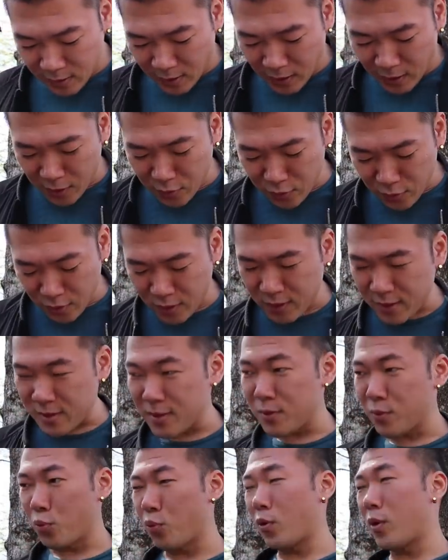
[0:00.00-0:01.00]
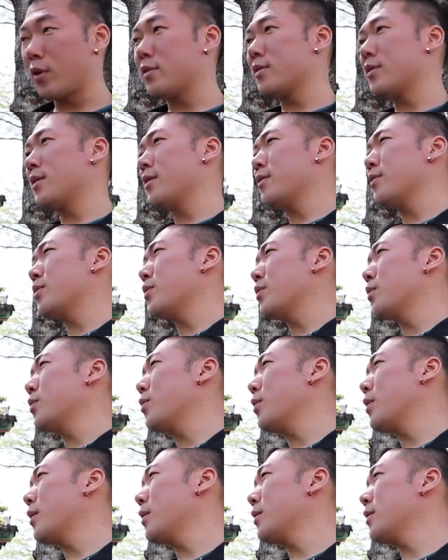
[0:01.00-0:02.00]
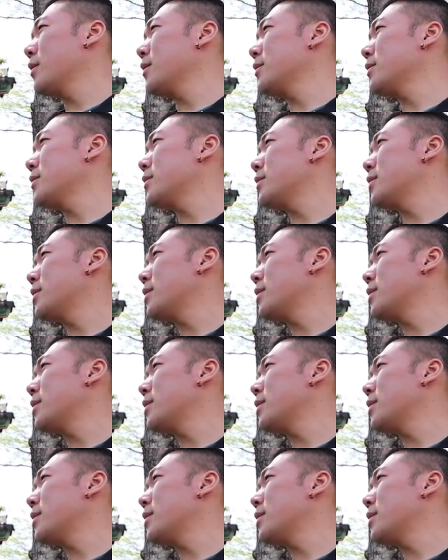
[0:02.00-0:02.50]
I don't know, it's worth it to wear this